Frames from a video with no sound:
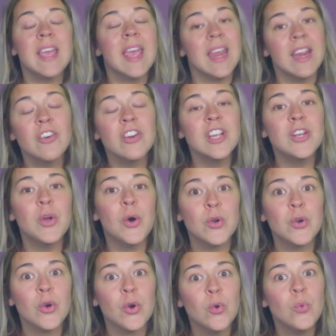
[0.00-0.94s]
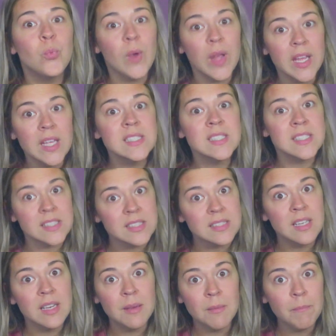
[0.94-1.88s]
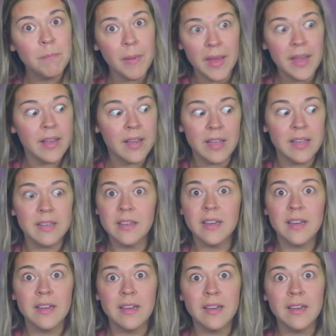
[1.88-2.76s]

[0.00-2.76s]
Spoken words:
carrying on her waistband.